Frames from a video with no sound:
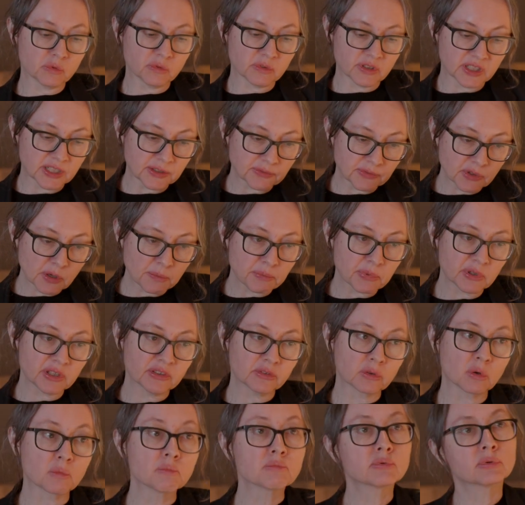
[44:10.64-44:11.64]
develop a
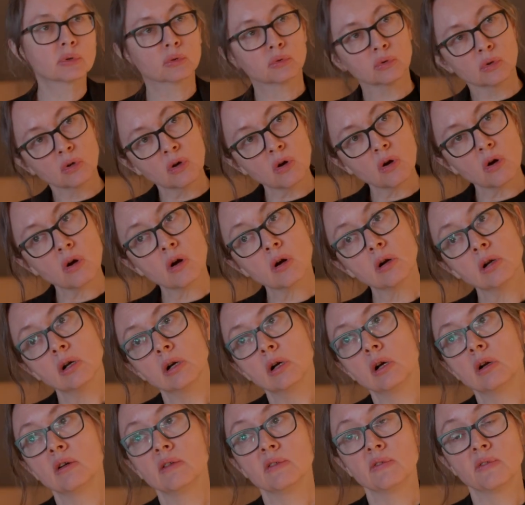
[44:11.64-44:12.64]
little protocol,
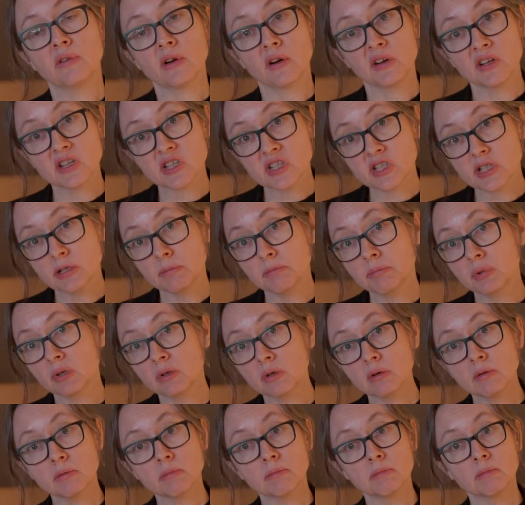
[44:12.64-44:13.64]
very
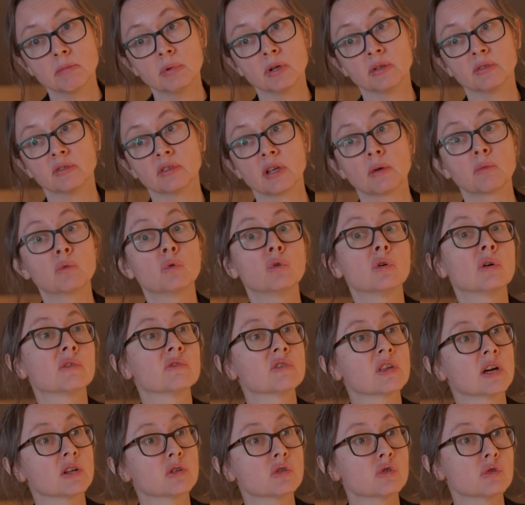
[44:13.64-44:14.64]
simple, but I would love
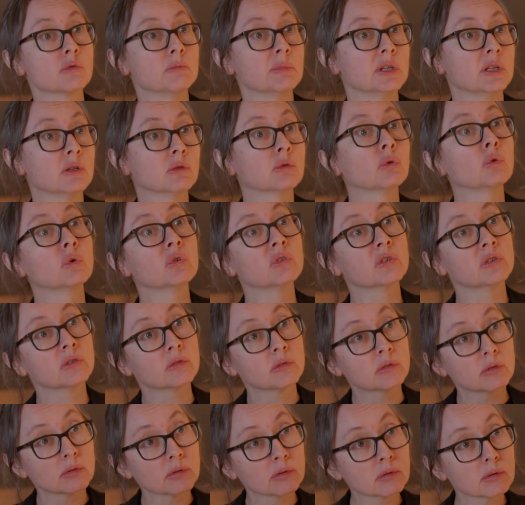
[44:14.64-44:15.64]
that to be taught
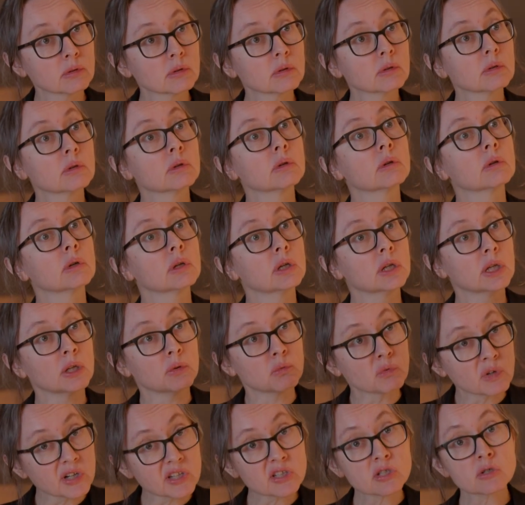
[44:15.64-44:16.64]
in
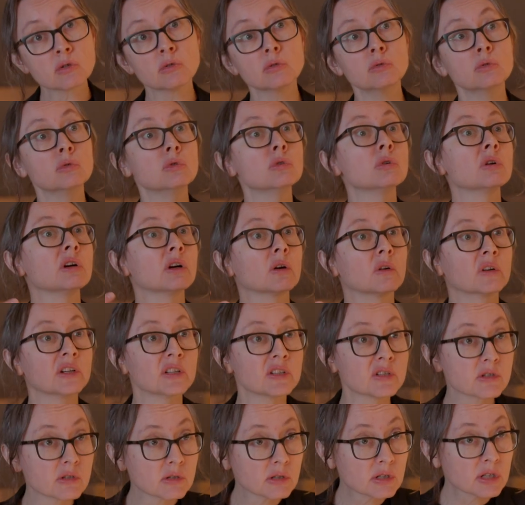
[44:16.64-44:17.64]
wine school or
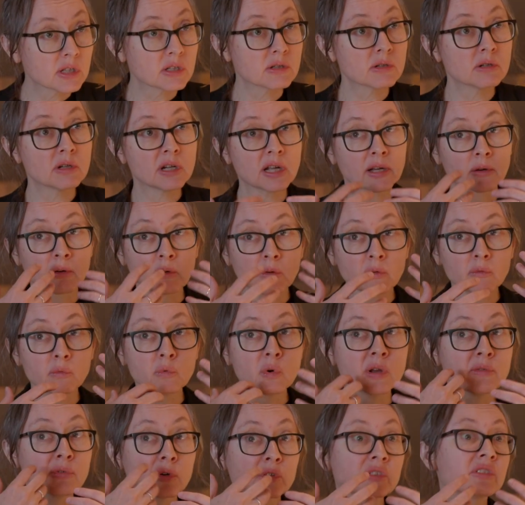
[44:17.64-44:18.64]
in like
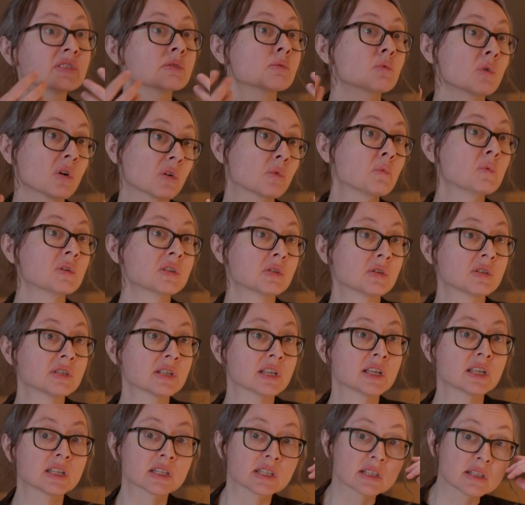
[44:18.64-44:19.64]
whoever work with the
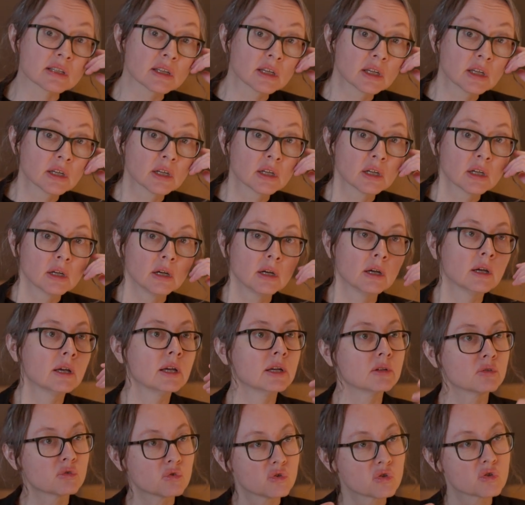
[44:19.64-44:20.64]
taste,
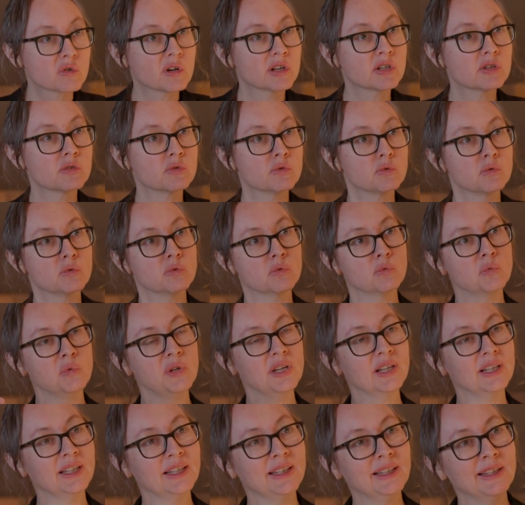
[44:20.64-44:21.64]
and to try to
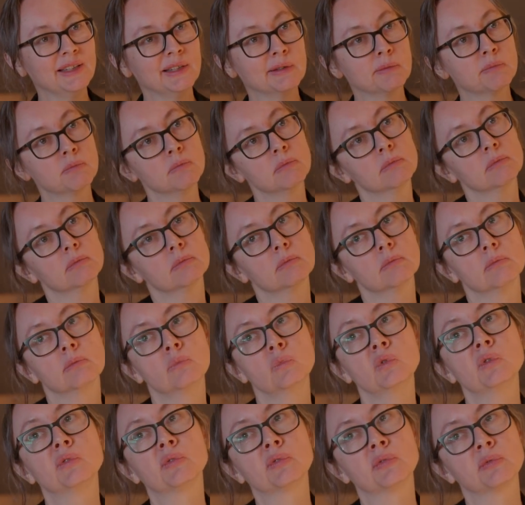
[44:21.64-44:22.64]
really
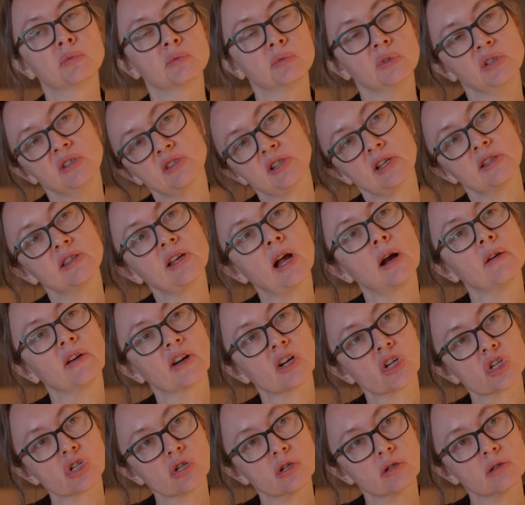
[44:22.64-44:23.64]
move in that
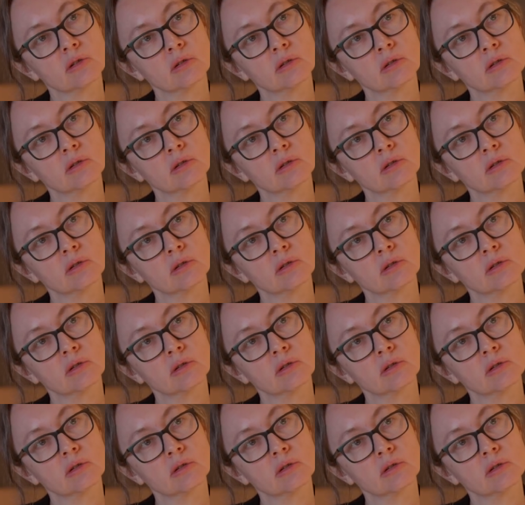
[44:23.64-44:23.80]
direction.